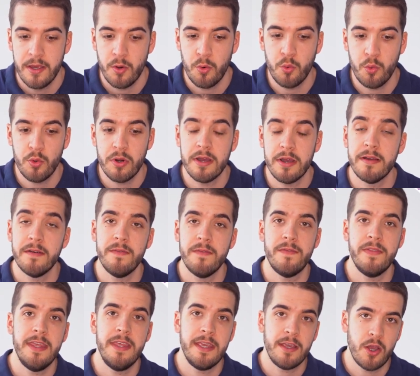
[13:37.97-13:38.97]
all
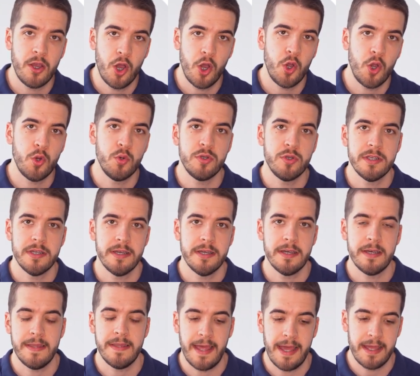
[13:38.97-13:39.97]
of the code
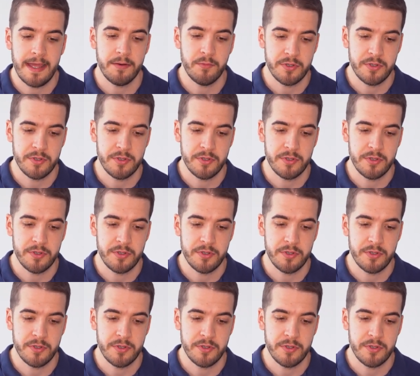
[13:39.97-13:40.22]
that